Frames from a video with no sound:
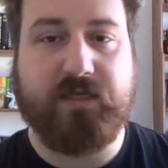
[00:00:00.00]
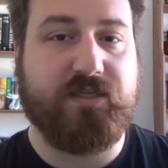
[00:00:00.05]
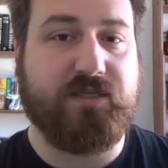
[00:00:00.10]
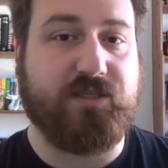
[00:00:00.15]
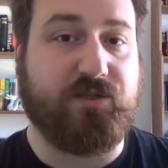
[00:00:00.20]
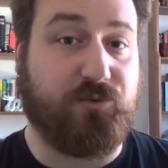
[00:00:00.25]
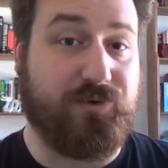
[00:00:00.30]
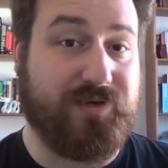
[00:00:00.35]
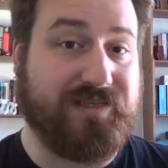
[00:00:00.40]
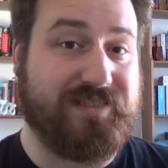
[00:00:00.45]

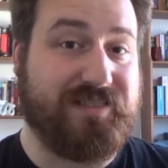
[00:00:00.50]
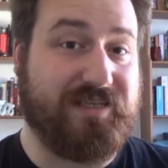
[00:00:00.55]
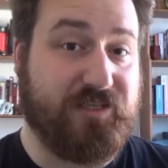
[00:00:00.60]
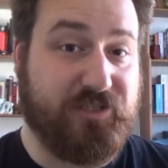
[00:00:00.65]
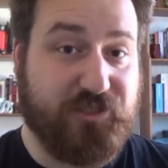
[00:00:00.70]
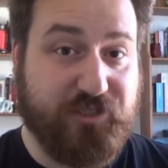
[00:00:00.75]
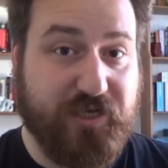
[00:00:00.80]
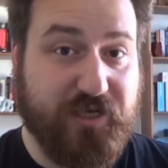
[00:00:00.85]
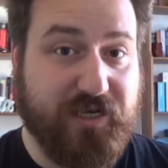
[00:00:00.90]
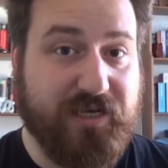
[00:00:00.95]
Stories to
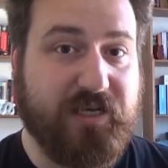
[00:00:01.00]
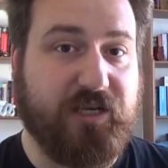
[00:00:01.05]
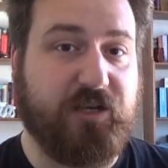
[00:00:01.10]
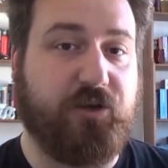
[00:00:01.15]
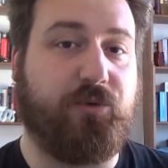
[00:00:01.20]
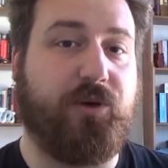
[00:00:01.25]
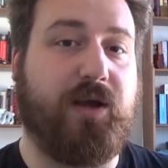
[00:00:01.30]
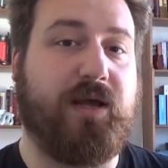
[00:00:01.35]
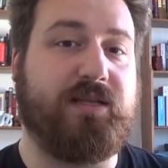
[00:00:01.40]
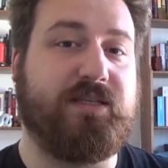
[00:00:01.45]
chill
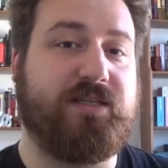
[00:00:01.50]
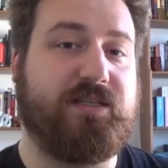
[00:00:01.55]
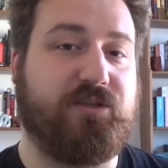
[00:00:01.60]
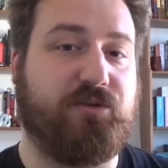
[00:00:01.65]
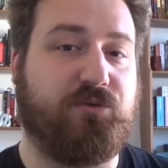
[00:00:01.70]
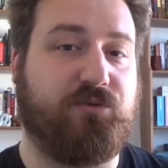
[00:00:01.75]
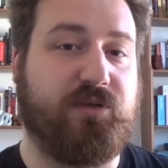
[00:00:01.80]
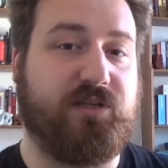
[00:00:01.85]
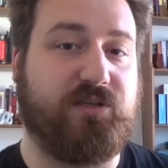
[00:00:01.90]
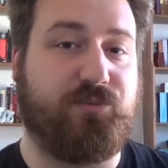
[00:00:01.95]
you, and
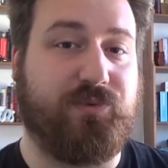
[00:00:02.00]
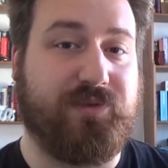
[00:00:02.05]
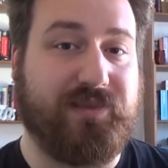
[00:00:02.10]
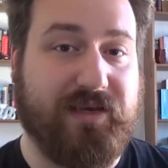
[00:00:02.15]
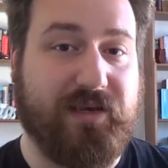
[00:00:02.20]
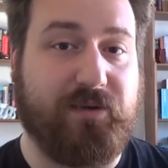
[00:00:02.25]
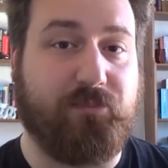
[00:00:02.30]
stories with an